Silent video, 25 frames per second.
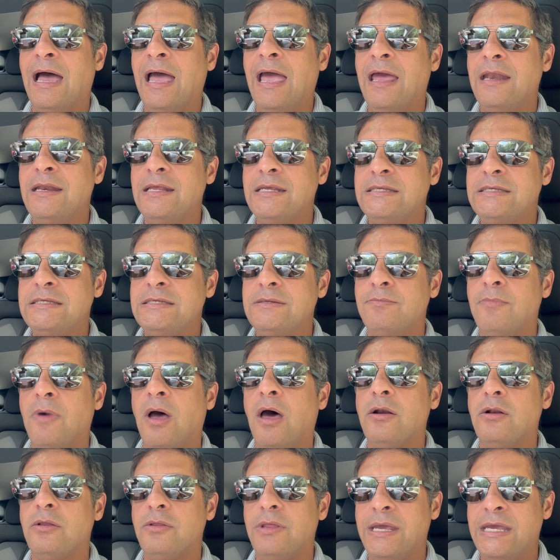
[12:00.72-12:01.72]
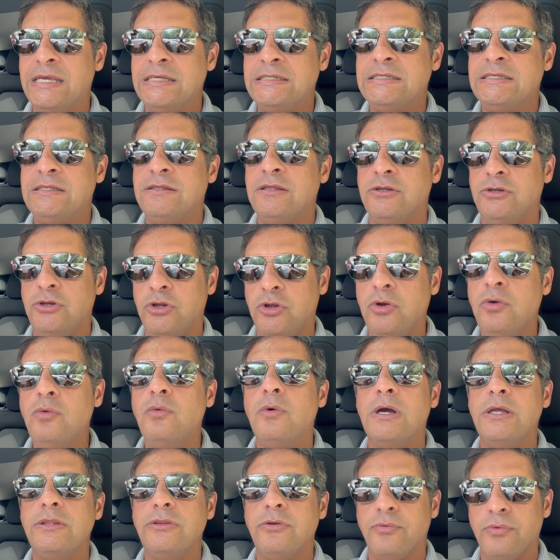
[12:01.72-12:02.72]
had this Model S, the new
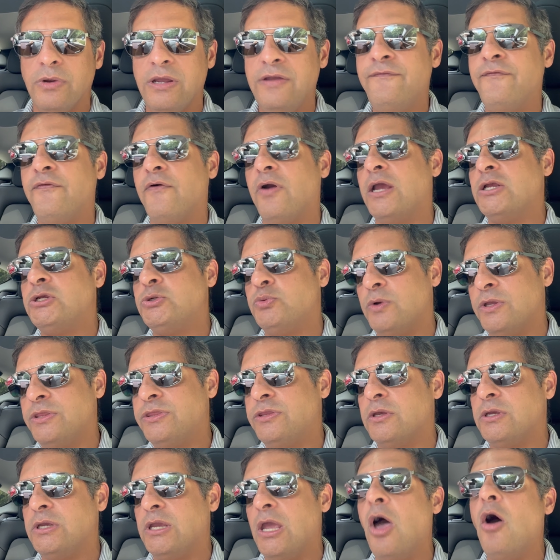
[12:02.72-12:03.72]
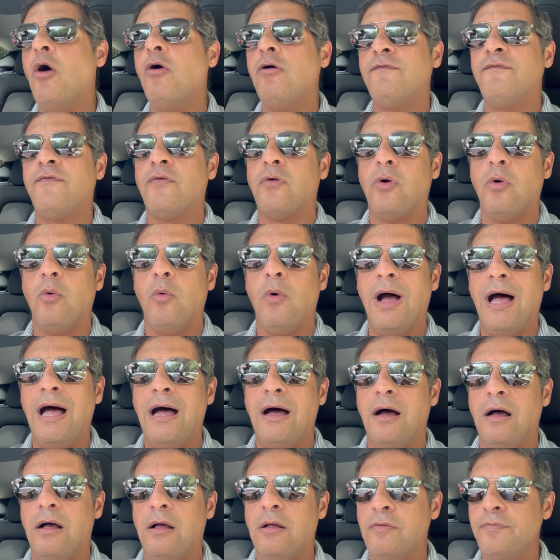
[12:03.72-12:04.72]
one, the refresh, with the yoke for a
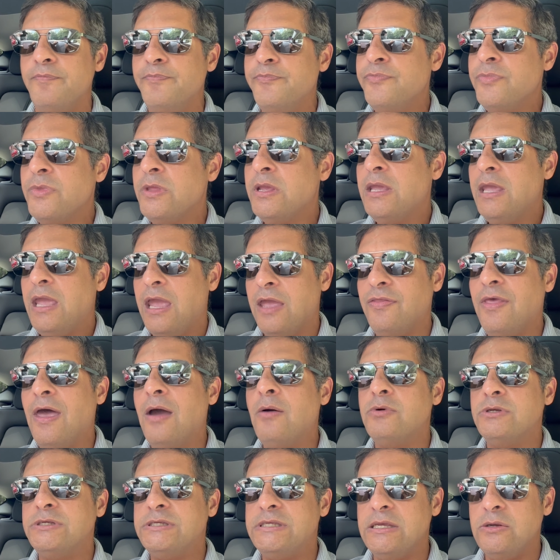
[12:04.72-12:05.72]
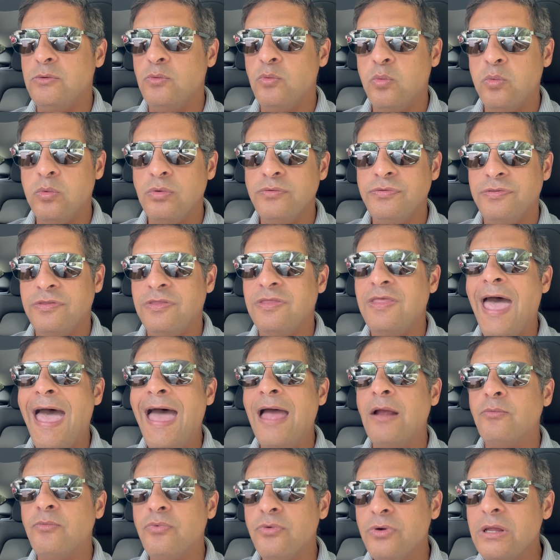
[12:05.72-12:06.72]
while, and
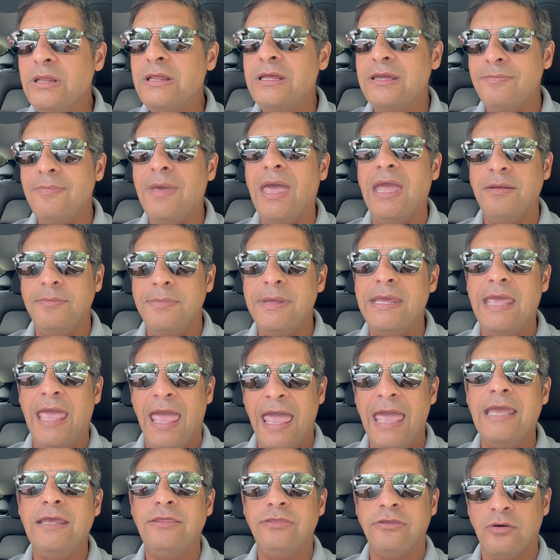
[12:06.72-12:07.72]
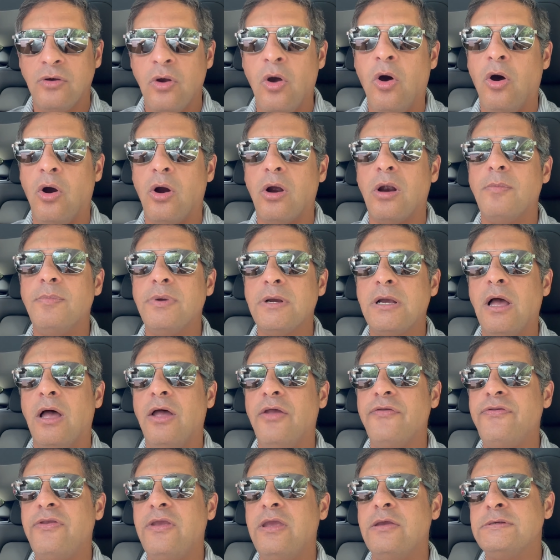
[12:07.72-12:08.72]
that really made me hate the car,
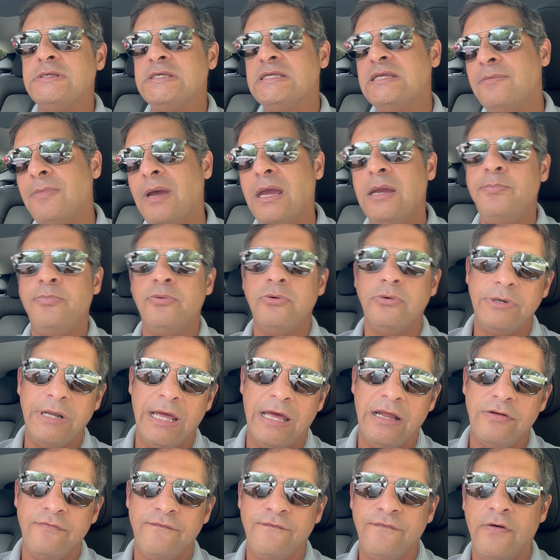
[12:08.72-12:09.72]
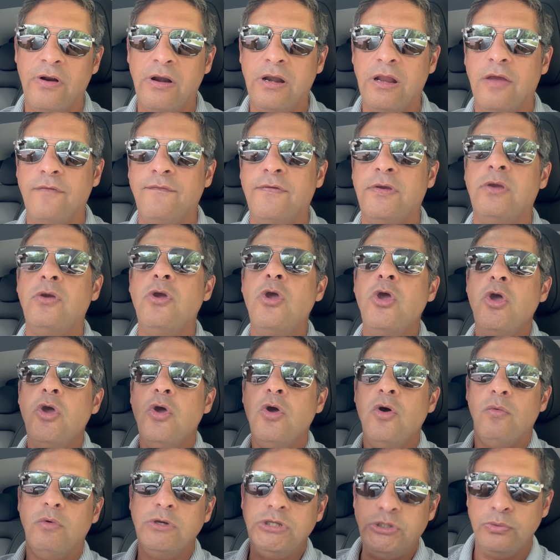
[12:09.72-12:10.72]
because if somebody pulled out in front of you,
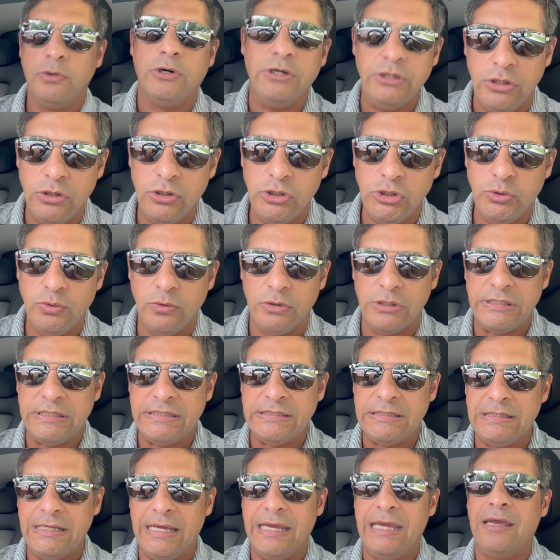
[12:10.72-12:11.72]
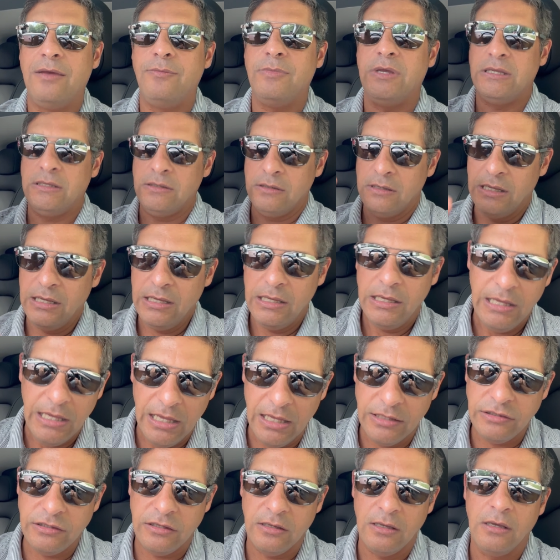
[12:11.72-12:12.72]
what you want to do is you want to slam and
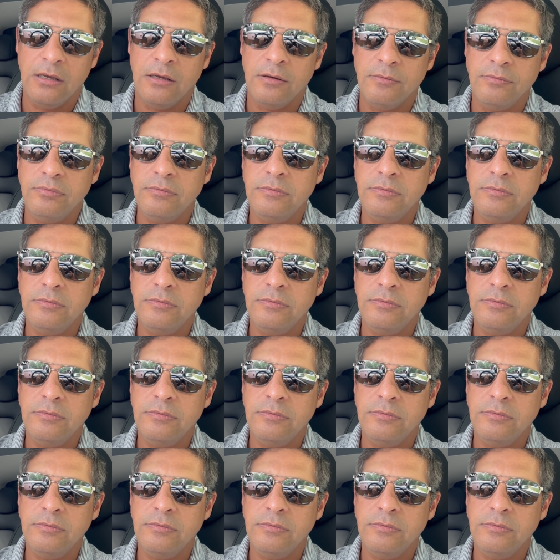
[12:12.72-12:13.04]
hit the